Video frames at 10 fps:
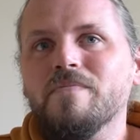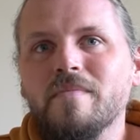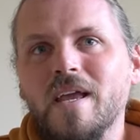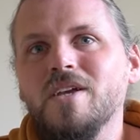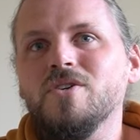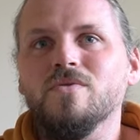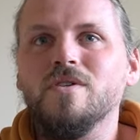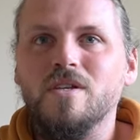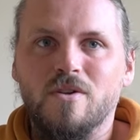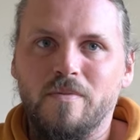make sure
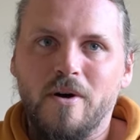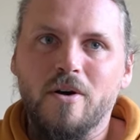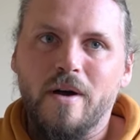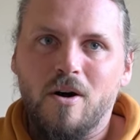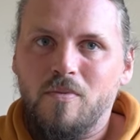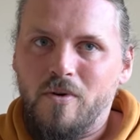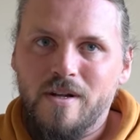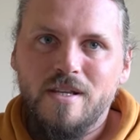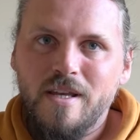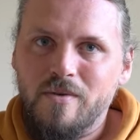to stop at Ohau
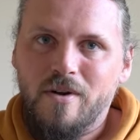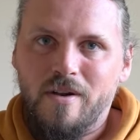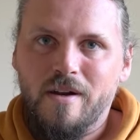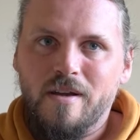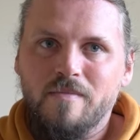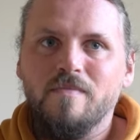Point Seal Colony.